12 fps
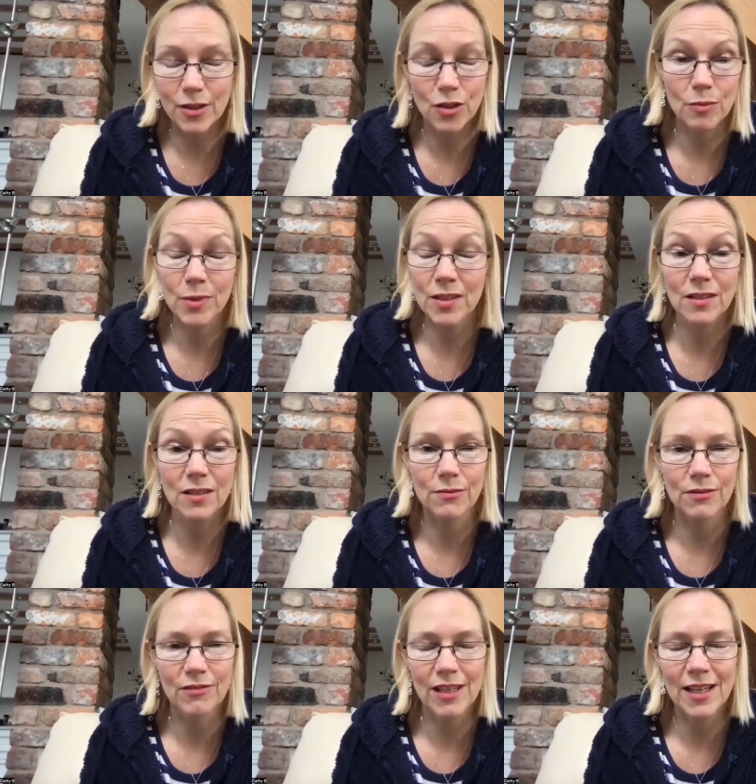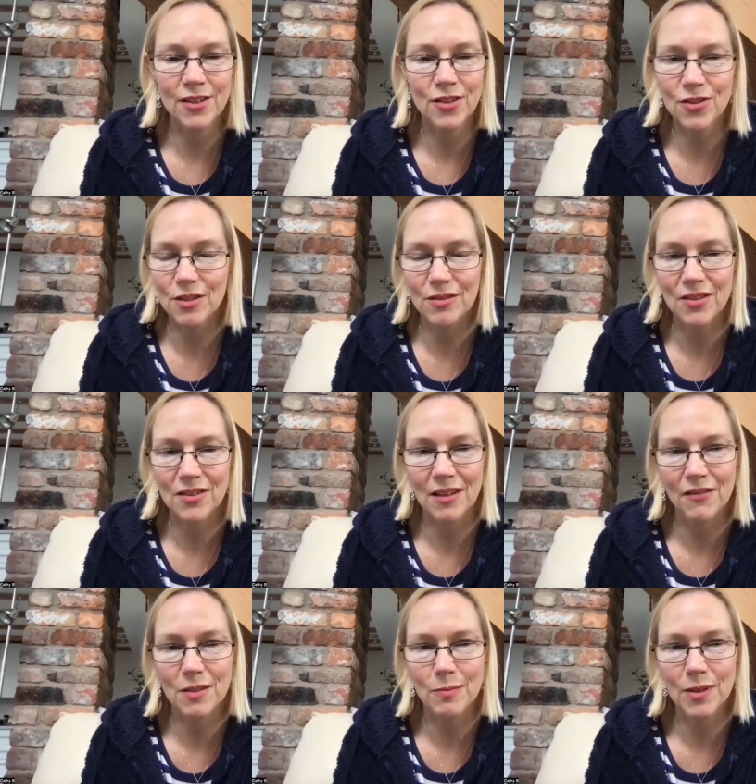It could be to do with relationships. It doesn't
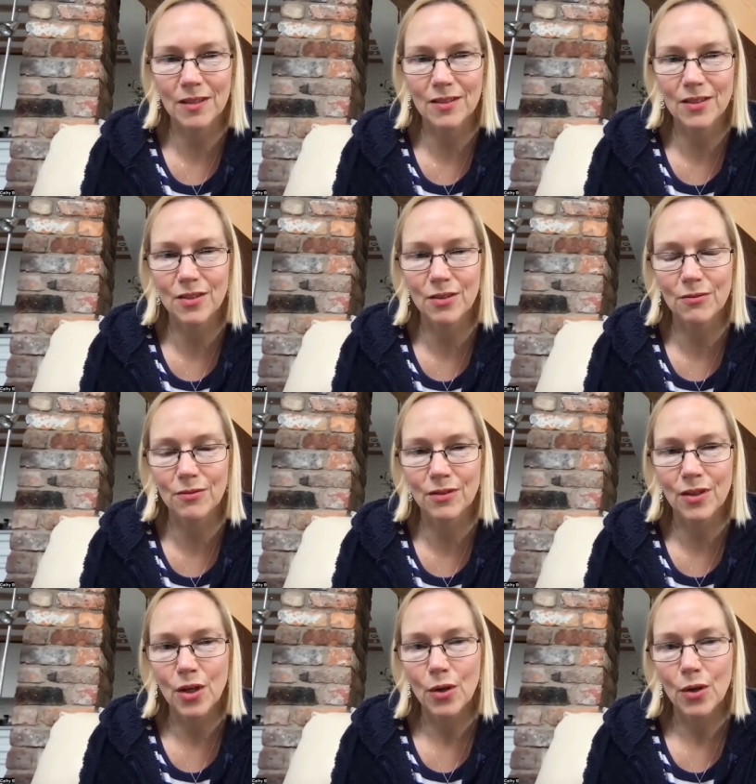have to be to do with